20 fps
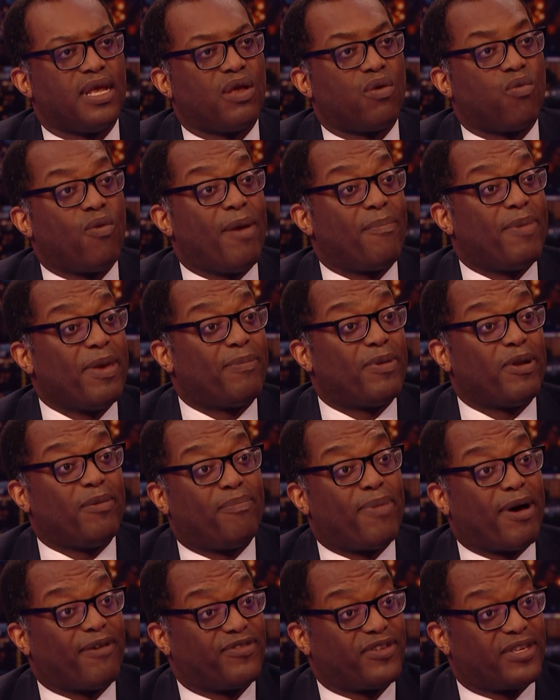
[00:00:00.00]
where people are
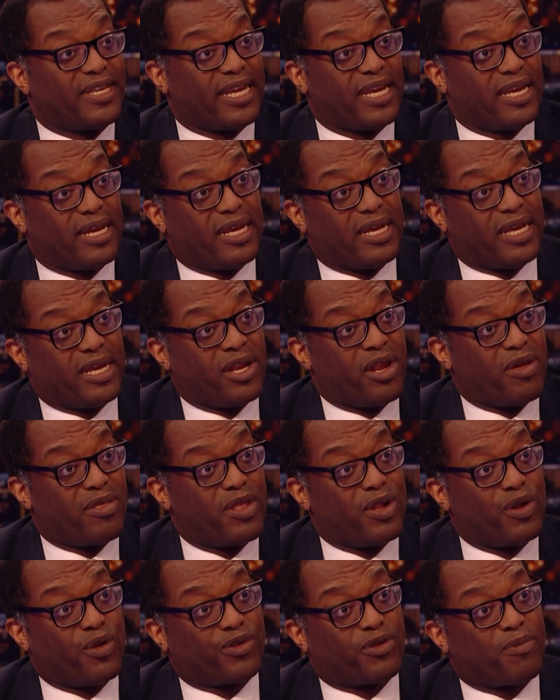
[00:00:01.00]
buffeting, you know,
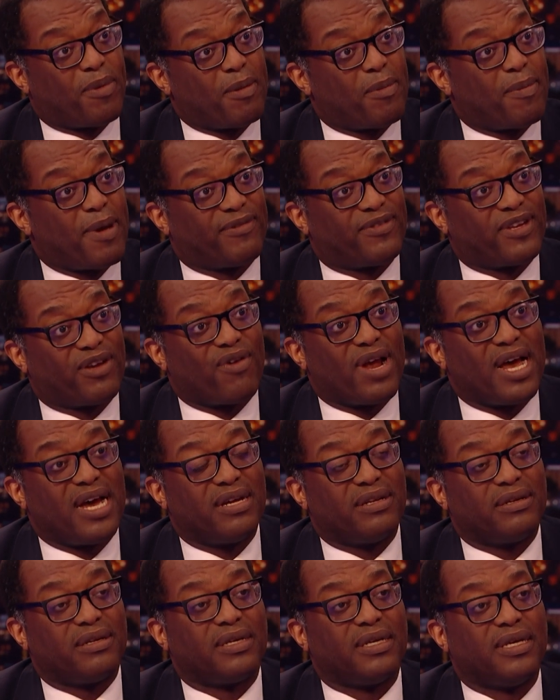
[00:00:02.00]
there are lots of people buffeting
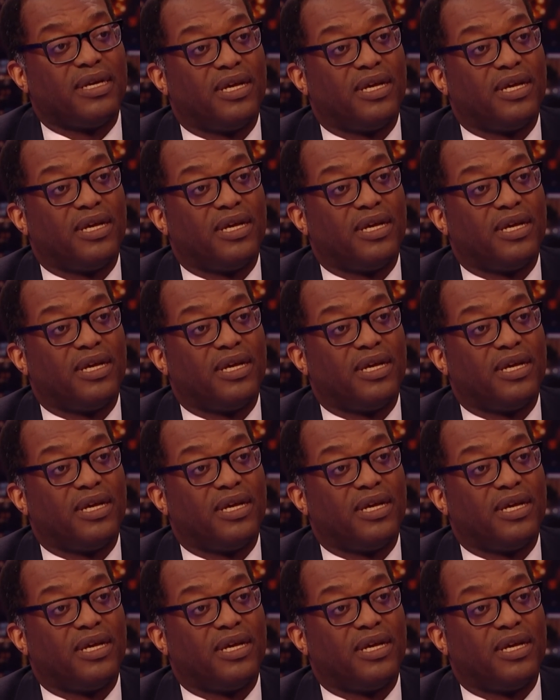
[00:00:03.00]
around,